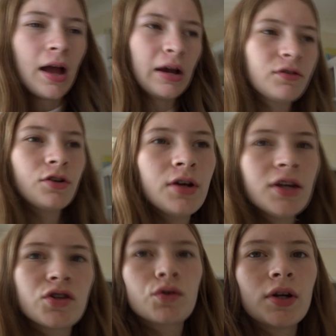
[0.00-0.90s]
have to do
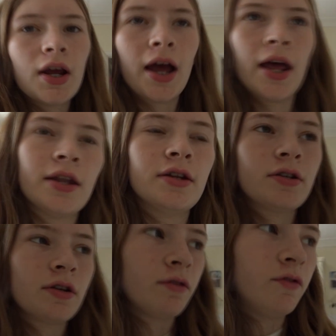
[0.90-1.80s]
history
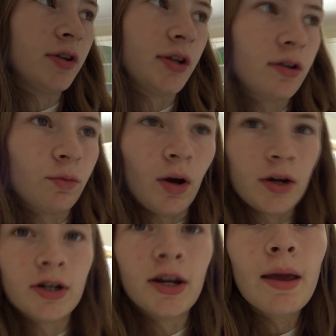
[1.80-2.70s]
and physics
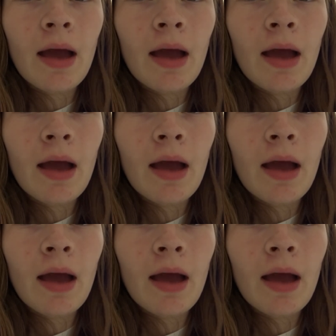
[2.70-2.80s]
work today.